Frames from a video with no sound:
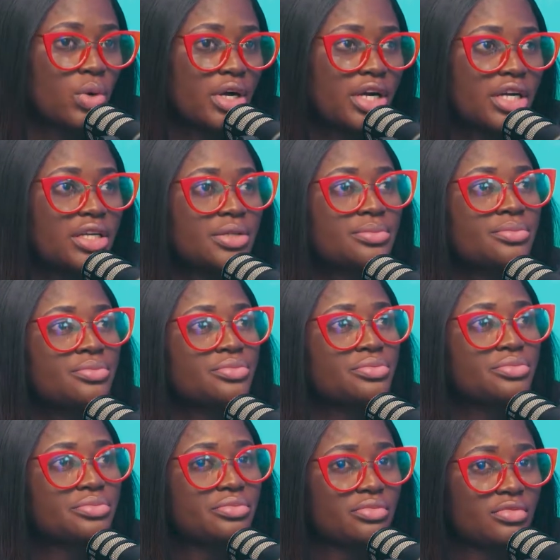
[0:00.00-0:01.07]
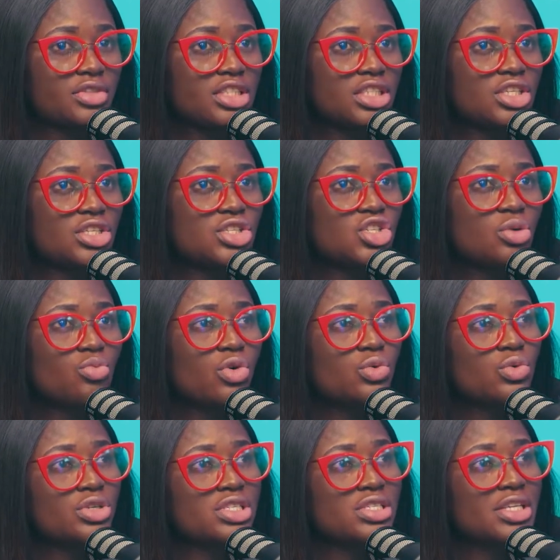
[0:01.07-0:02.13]
where
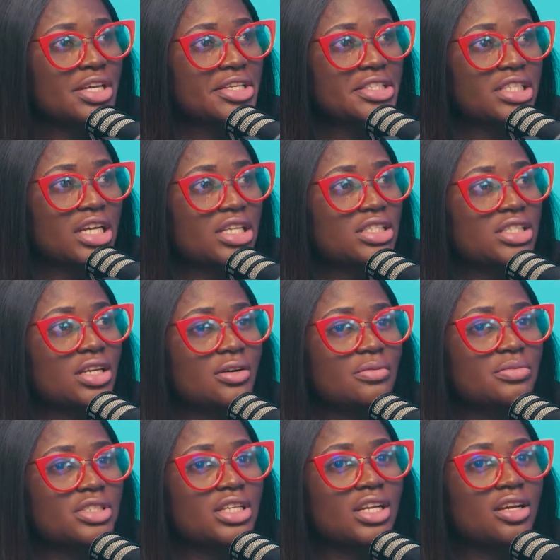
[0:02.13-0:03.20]
someone was saying that the